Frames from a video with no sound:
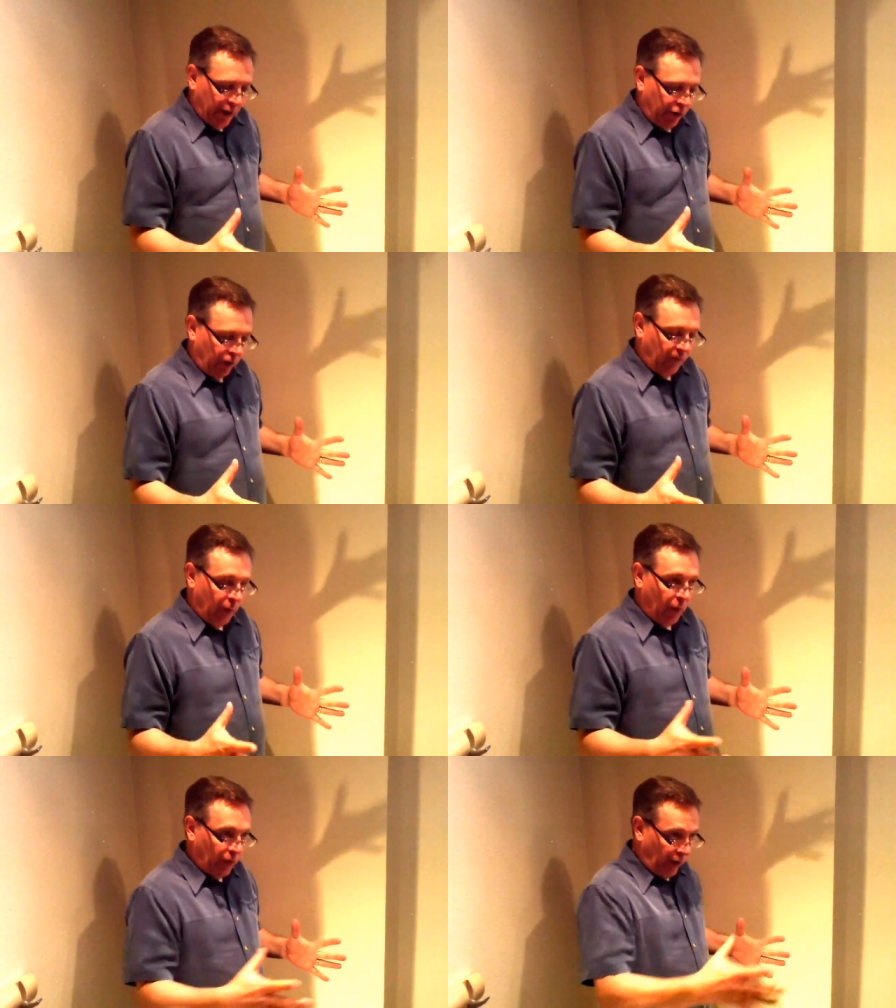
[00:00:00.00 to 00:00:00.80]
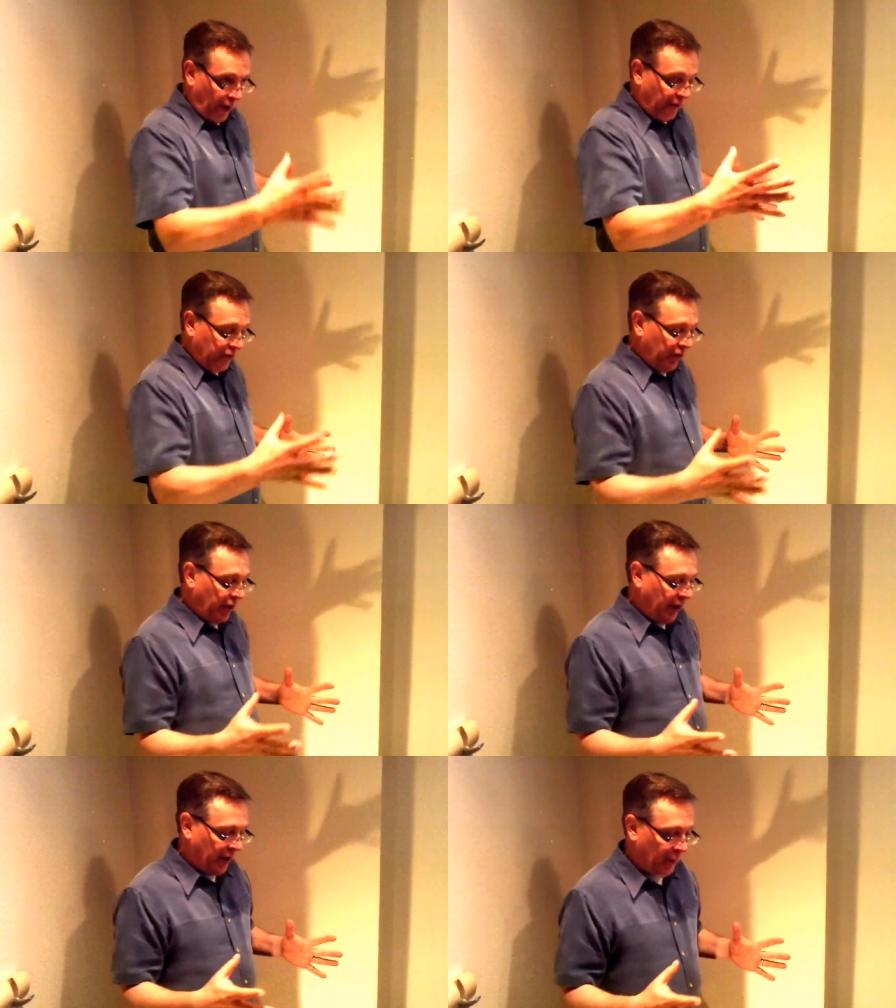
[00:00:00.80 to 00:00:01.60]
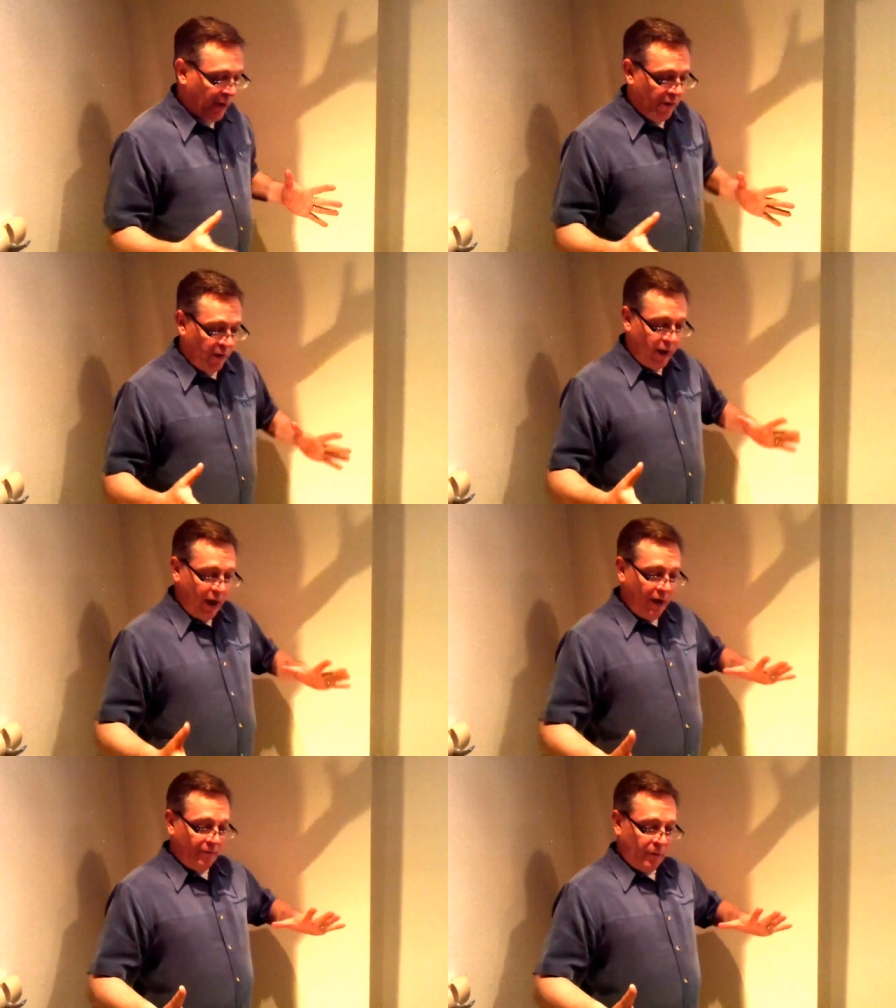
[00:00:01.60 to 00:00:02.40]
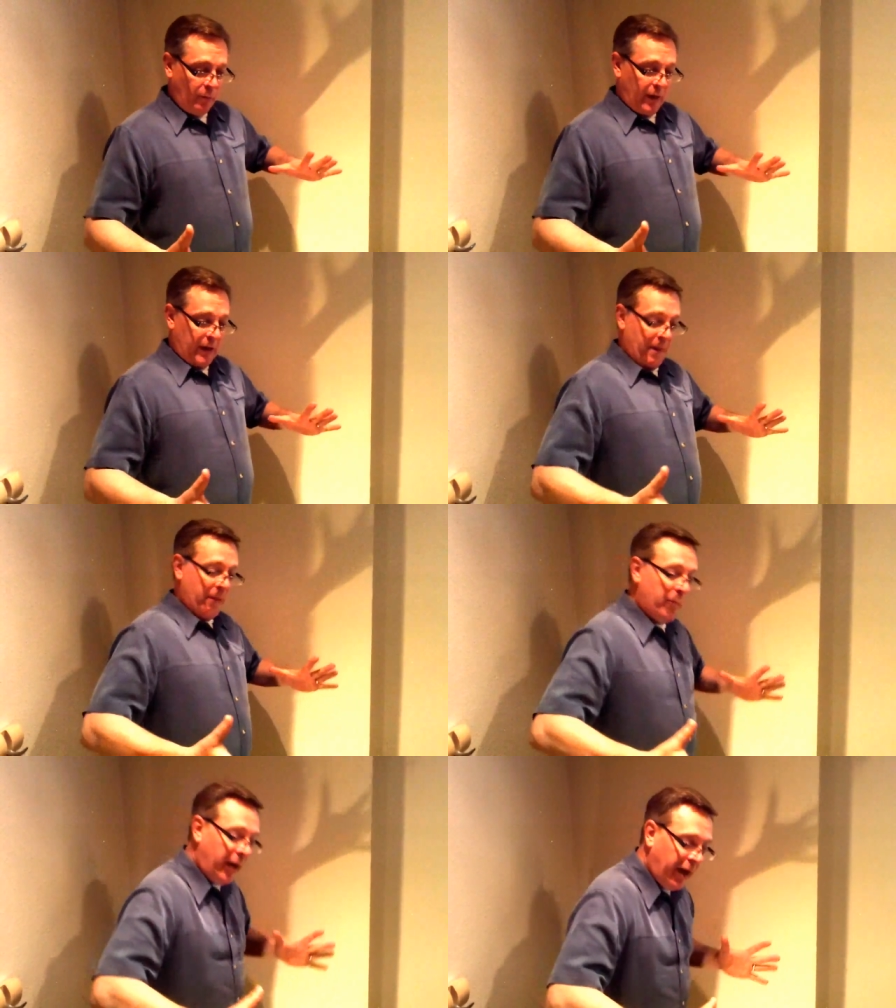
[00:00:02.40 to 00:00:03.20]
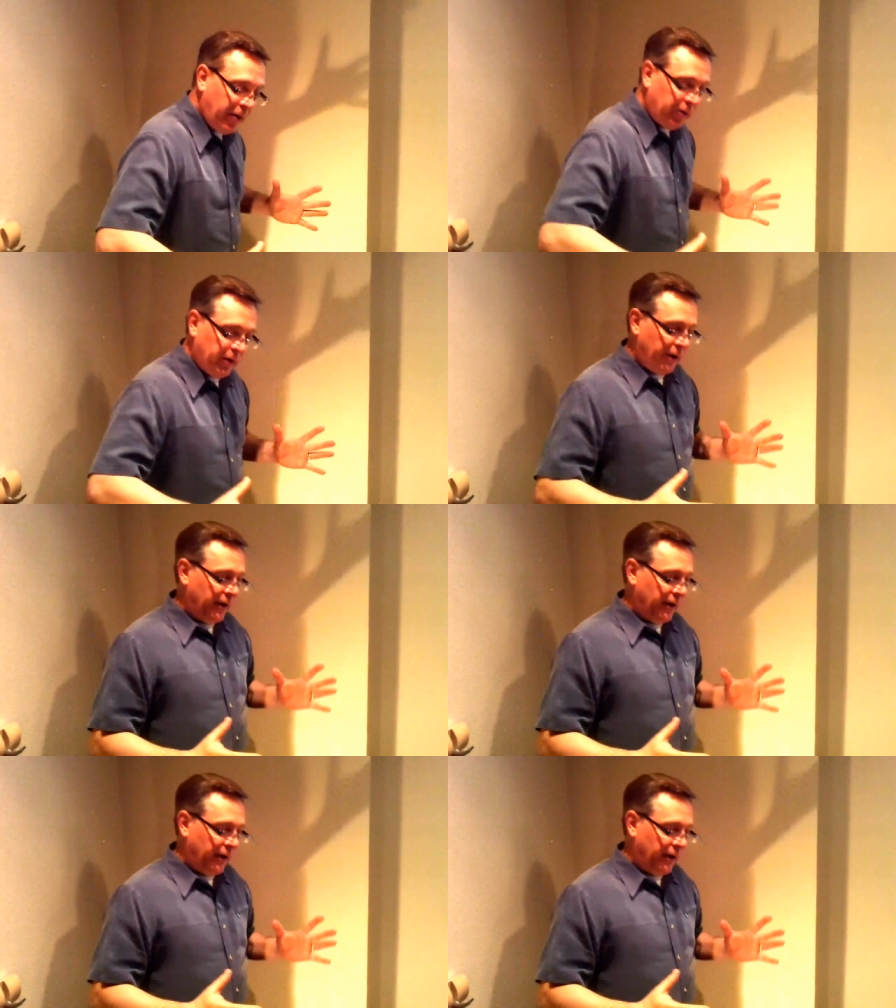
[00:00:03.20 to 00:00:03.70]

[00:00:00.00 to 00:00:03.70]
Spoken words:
So if they want the lights to light up, they have to be in the pattern.